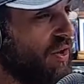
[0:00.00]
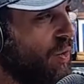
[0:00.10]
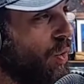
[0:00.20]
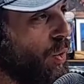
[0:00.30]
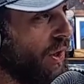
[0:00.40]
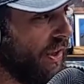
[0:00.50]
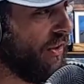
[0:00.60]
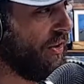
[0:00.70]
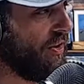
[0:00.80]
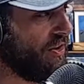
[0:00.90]
a whole
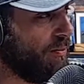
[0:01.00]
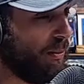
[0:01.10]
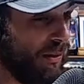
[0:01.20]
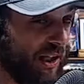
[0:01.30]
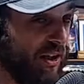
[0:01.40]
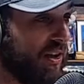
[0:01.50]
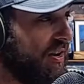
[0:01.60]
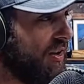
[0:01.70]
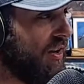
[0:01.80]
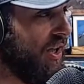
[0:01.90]
year to prepare
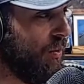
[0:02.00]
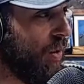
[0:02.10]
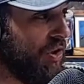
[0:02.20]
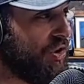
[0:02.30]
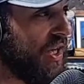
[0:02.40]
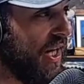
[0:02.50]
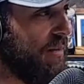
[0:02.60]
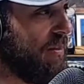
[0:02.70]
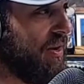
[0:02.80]
and watch tape